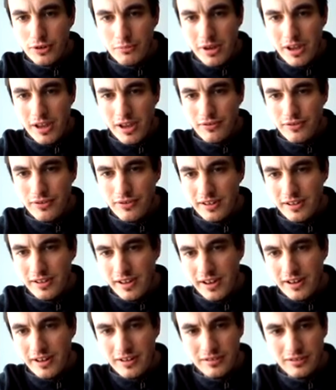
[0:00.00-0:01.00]
from f and
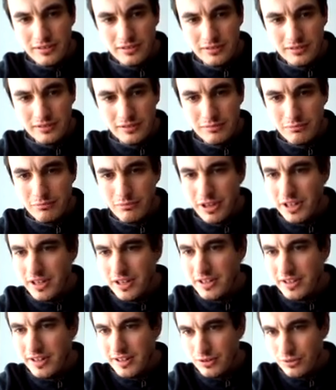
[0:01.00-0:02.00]
r by
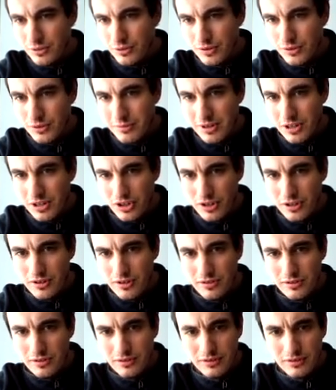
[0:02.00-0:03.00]
linear
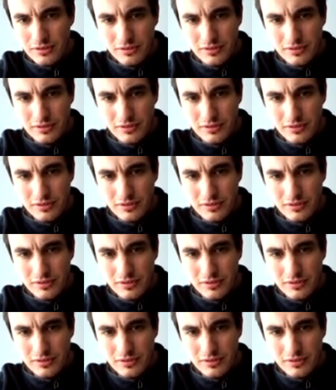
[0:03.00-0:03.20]
transformation.